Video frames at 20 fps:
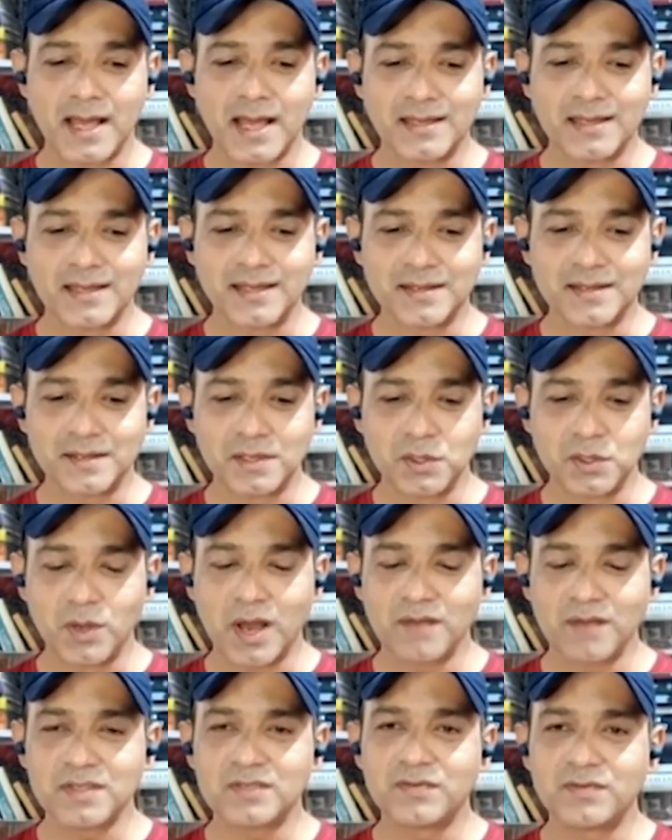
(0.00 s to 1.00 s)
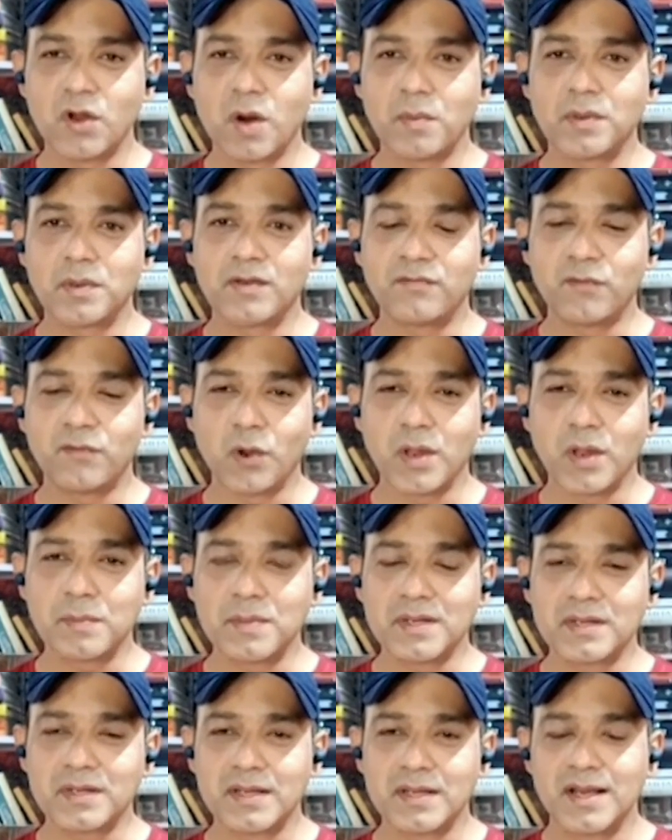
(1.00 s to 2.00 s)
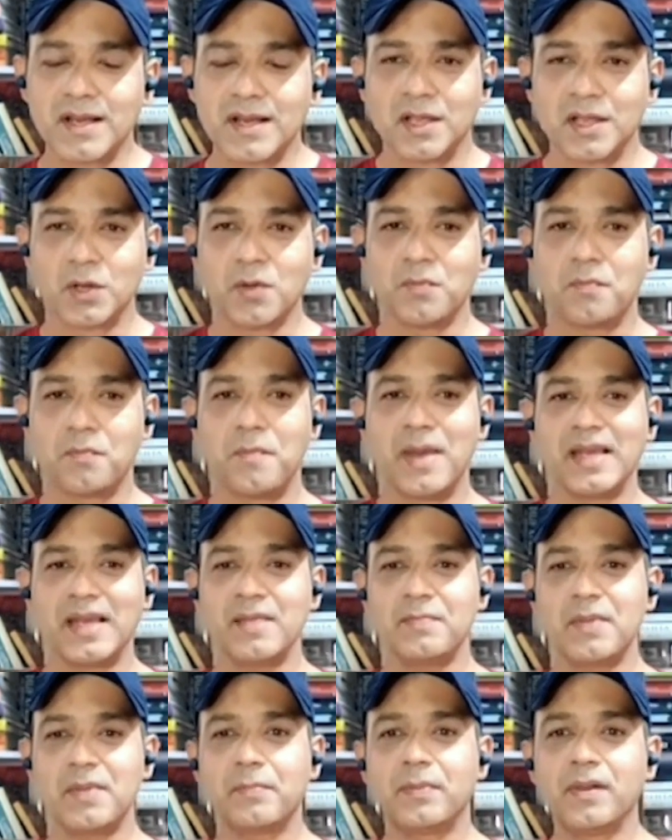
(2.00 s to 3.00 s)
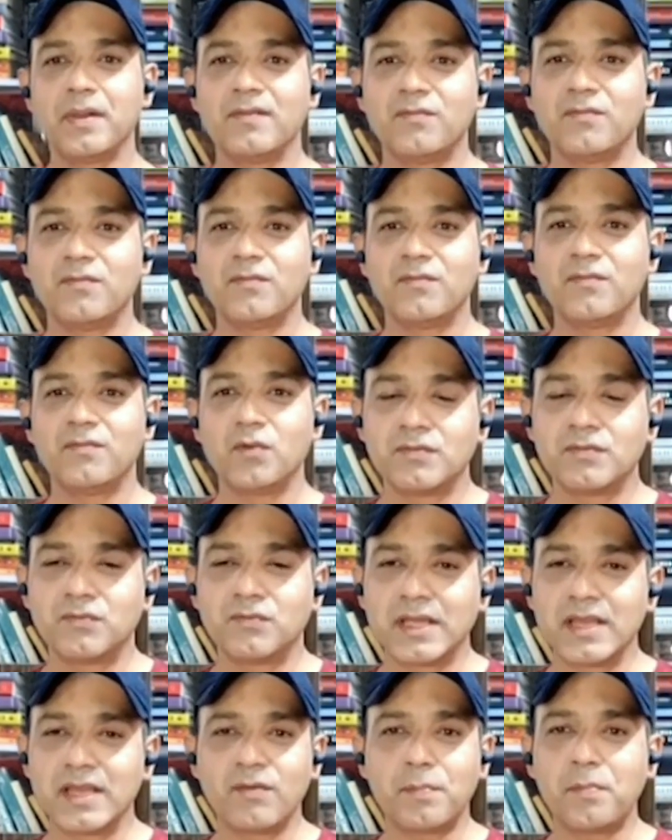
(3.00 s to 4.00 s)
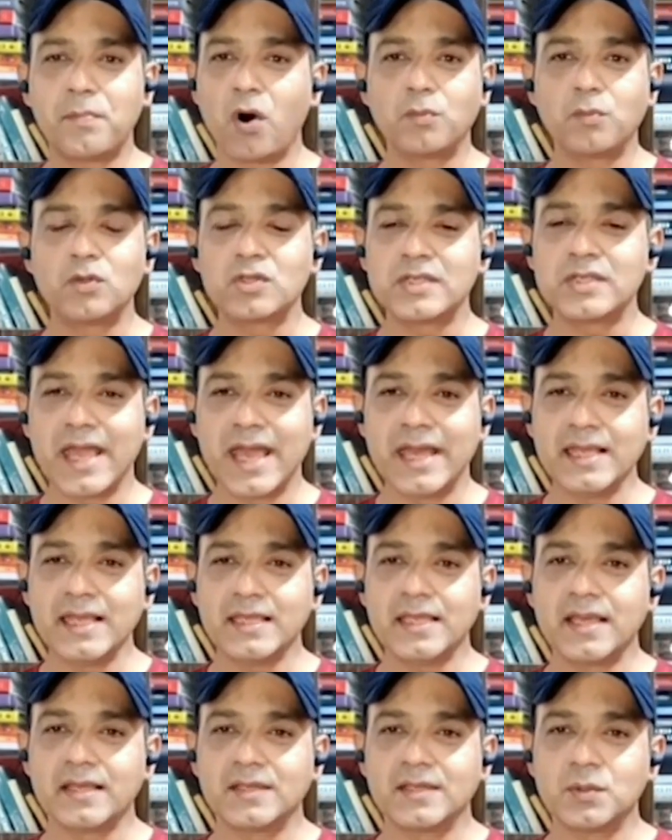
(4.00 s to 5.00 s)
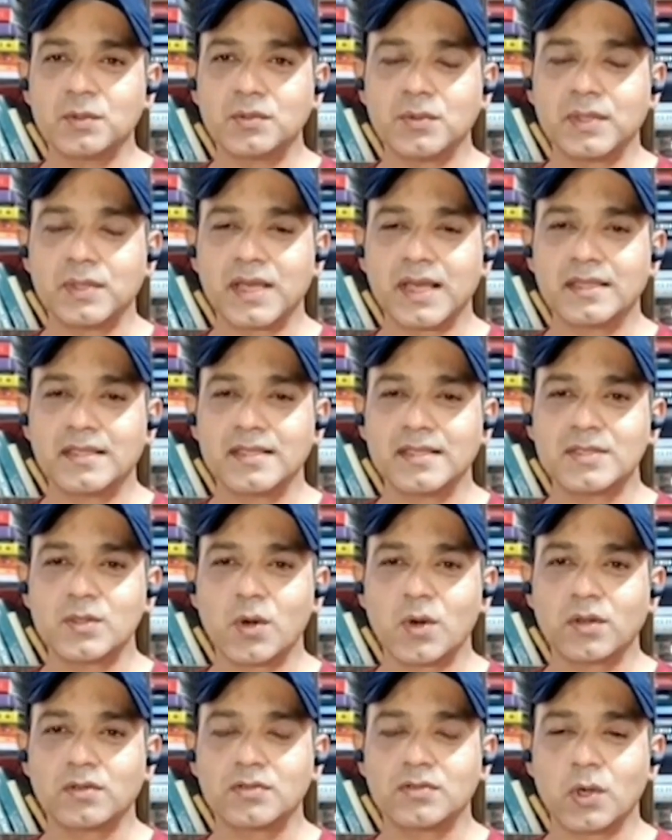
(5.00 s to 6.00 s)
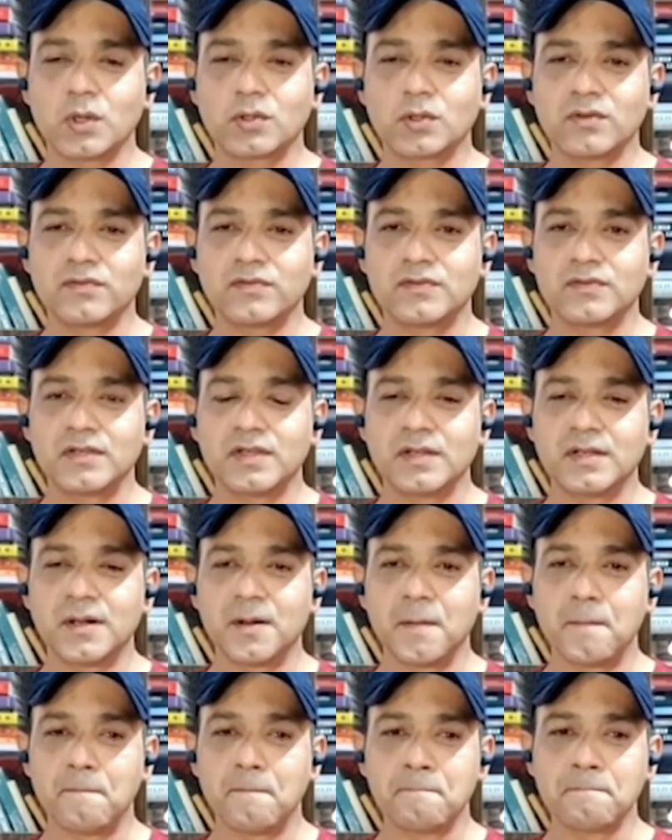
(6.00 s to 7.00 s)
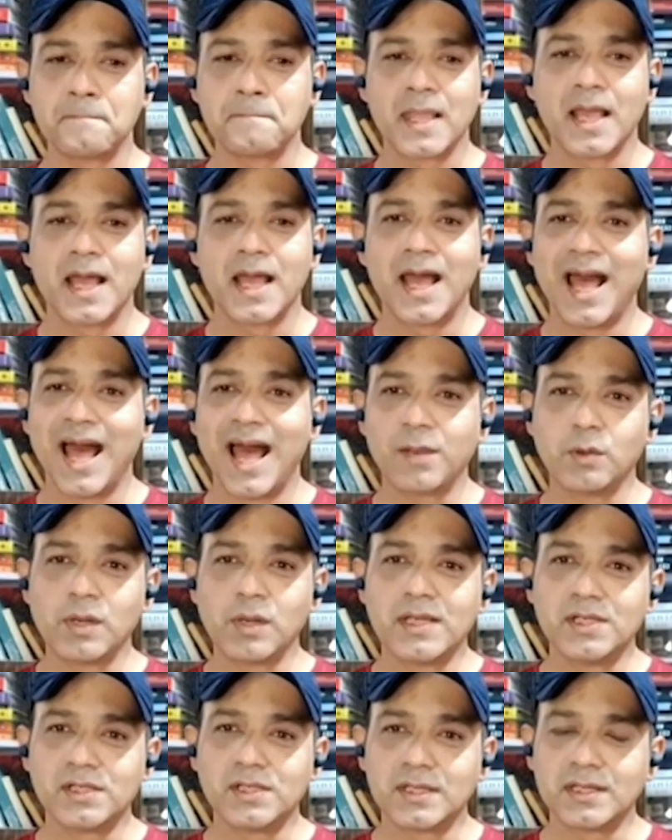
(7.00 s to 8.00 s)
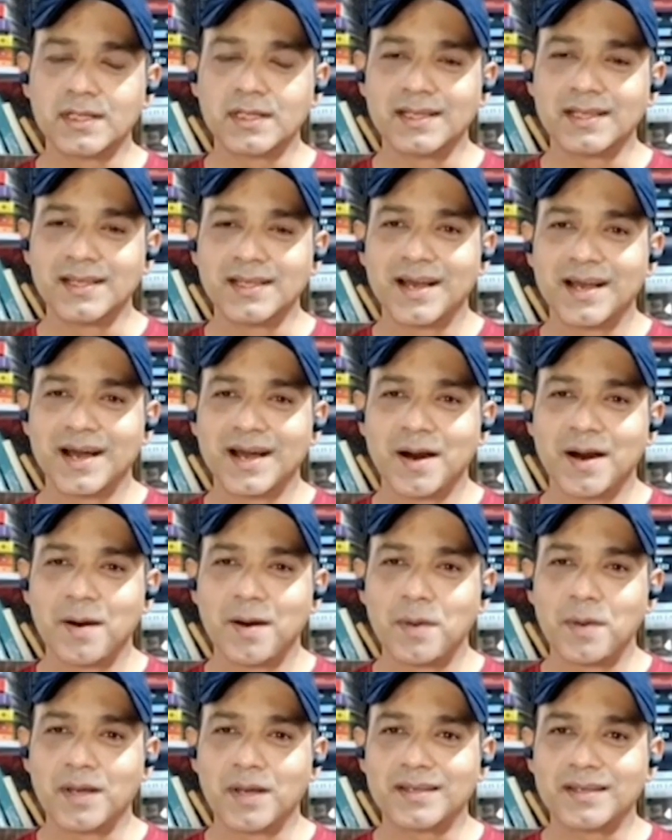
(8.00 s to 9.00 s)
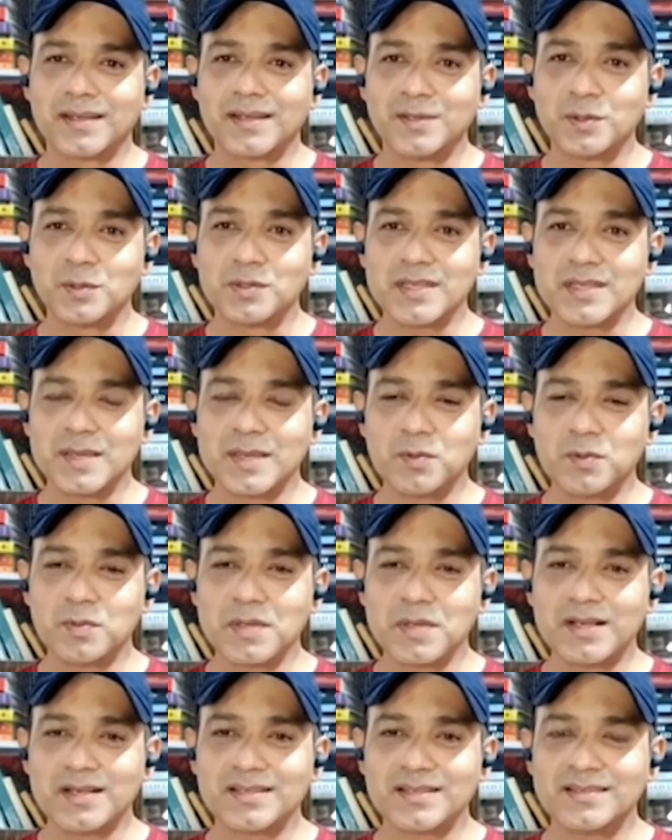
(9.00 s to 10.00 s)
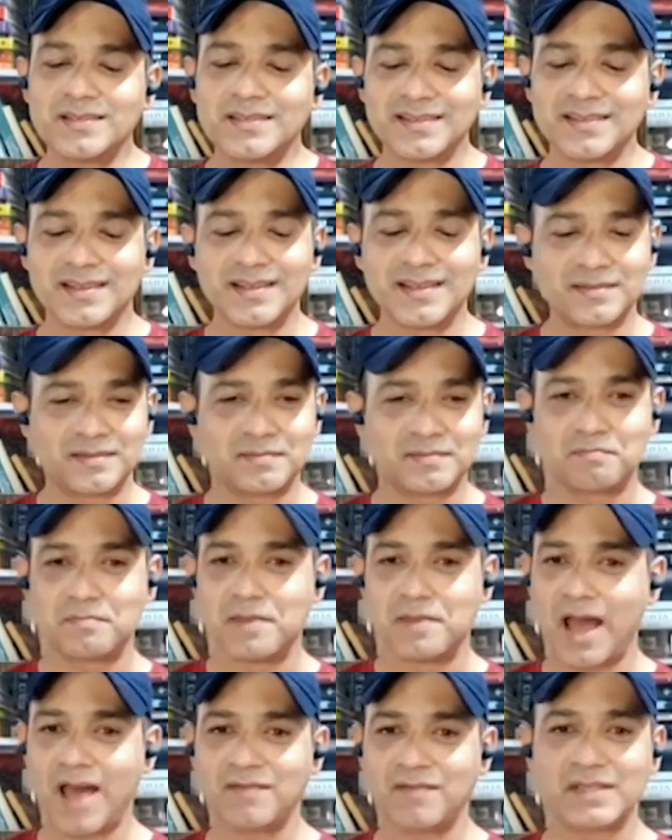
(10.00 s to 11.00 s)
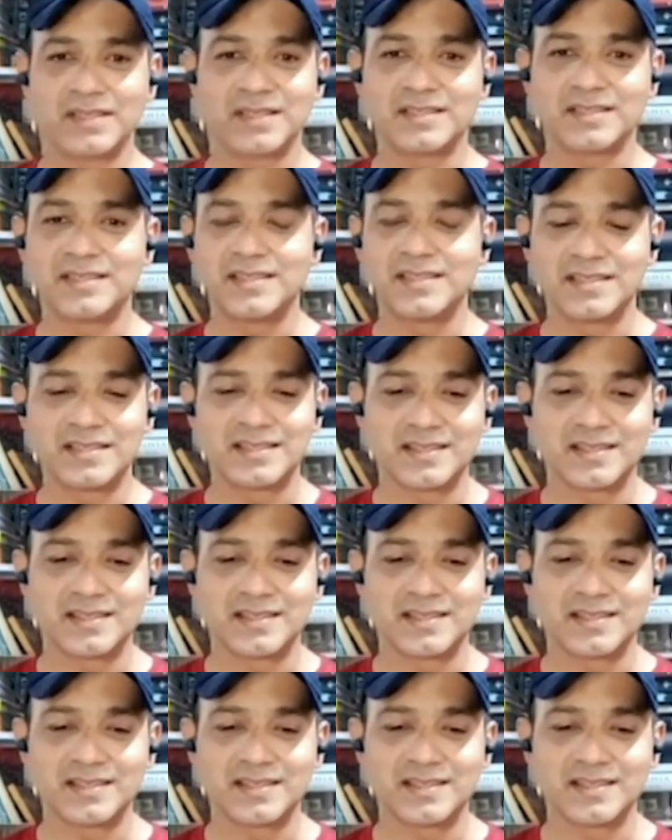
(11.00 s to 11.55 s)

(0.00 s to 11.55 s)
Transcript: And you have this phenomenal following. But, you know, many people would give up almost anything to get this sort of adulation. But you seem to be having this